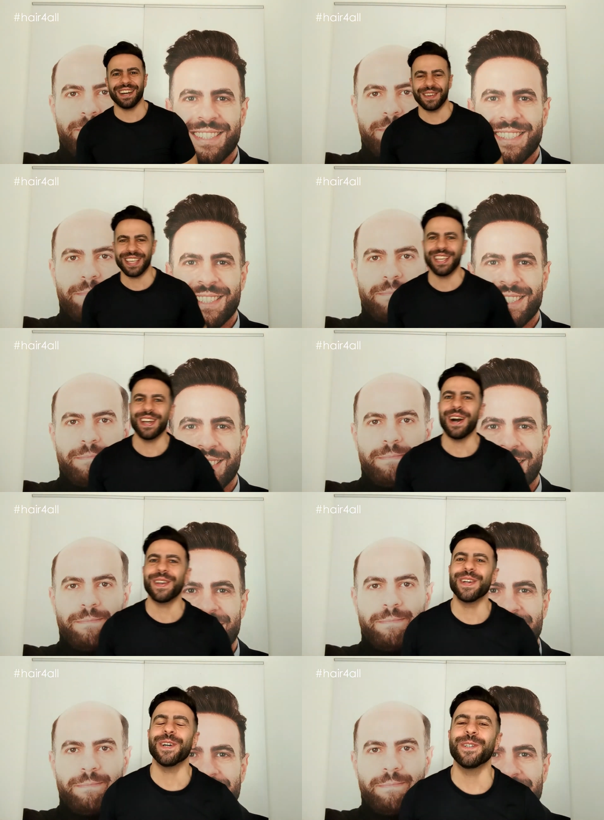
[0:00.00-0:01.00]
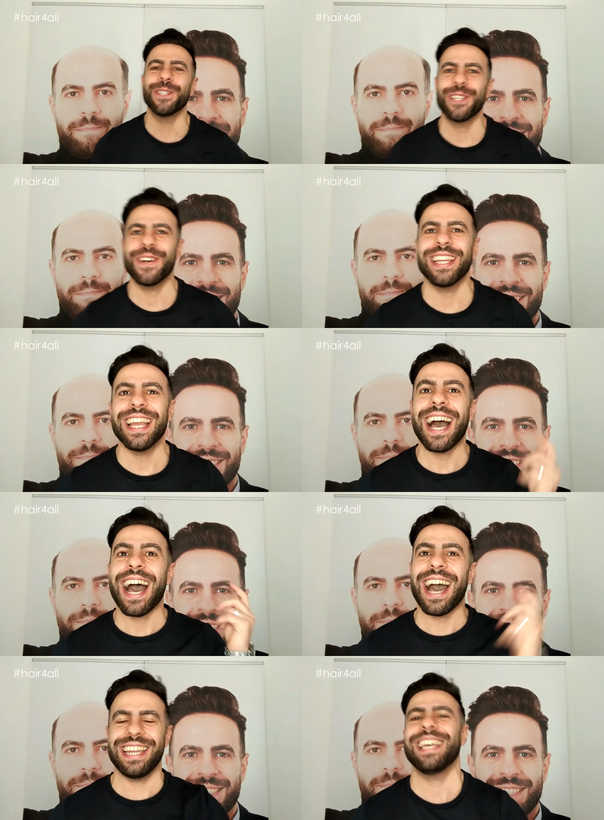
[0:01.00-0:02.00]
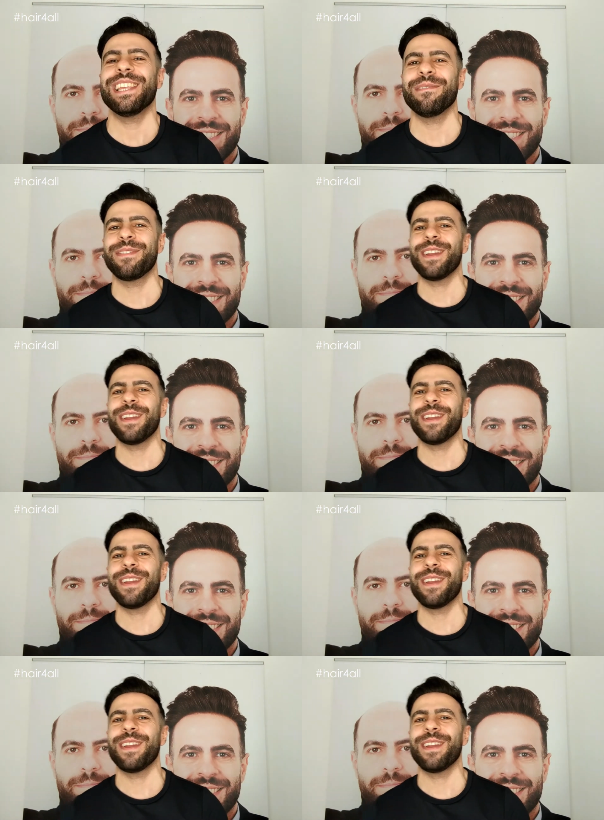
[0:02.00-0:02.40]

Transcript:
Speaker 1: how are you? How are you all doing? Another